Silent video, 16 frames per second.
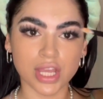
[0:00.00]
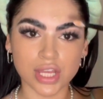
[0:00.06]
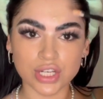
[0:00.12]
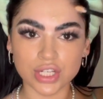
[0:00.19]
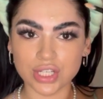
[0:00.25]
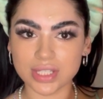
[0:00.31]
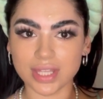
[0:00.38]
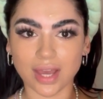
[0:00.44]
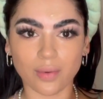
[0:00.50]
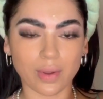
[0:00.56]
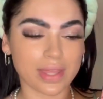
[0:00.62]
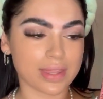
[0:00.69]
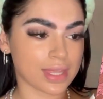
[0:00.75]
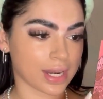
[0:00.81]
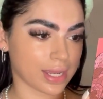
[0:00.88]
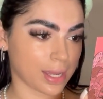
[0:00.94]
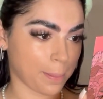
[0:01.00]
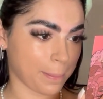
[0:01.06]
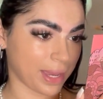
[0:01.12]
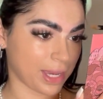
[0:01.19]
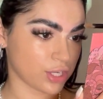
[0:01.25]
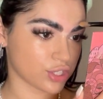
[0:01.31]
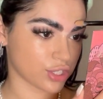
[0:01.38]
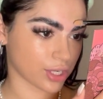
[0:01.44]
Just that way that I can
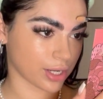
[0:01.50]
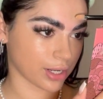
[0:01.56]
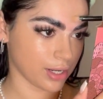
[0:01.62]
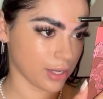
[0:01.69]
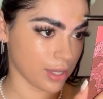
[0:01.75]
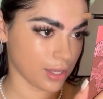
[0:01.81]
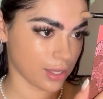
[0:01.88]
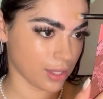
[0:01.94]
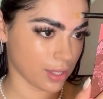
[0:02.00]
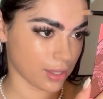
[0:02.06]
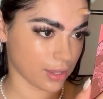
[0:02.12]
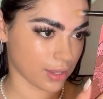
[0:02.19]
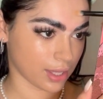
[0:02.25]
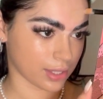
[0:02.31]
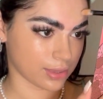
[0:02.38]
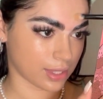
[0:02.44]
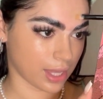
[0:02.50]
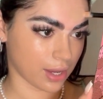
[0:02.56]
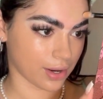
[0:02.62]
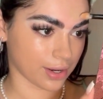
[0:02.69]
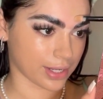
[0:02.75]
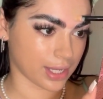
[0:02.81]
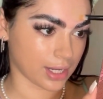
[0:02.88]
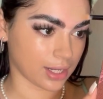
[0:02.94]
make sure that they
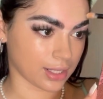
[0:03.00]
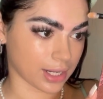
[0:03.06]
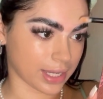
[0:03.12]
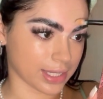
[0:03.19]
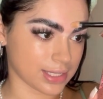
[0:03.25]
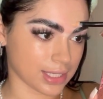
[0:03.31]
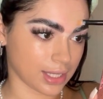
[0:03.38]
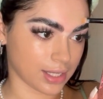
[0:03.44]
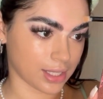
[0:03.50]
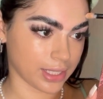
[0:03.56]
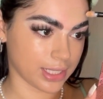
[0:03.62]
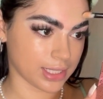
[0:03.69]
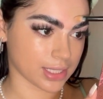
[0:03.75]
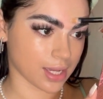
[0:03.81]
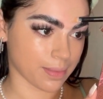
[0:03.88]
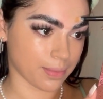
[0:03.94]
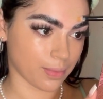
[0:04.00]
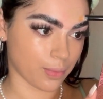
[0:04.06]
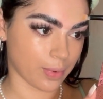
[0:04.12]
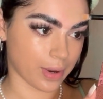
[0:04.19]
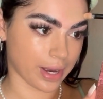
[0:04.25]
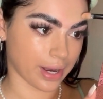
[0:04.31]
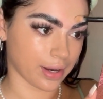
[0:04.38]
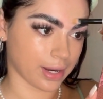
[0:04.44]
are getting nice and cleaned up
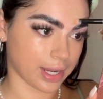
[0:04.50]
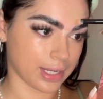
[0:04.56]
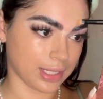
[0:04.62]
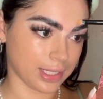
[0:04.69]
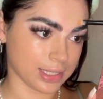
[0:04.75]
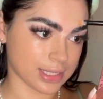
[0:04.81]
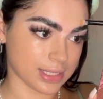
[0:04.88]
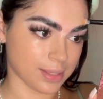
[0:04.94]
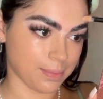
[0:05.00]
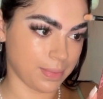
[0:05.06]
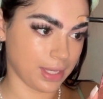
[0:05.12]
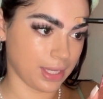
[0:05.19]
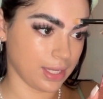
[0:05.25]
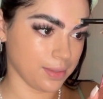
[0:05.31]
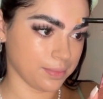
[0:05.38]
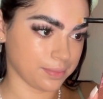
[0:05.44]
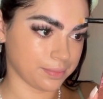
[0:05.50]
where it needs to be.